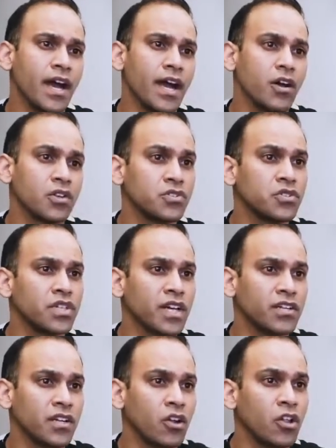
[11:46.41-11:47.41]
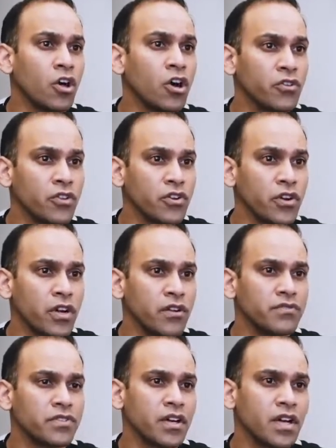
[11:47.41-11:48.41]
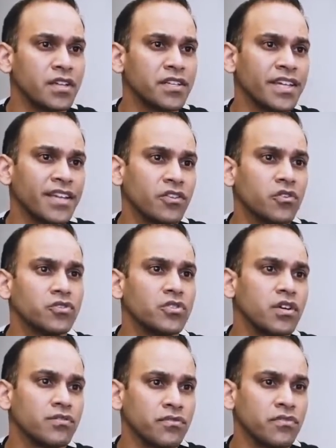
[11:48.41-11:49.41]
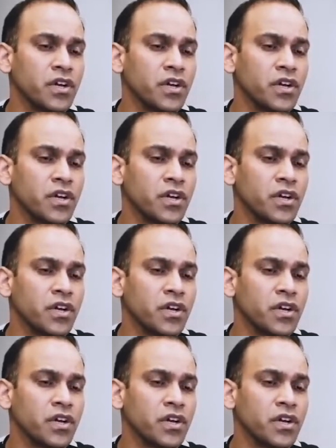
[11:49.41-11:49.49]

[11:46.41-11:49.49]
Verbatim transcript: I also injected along the nerves to get those nerves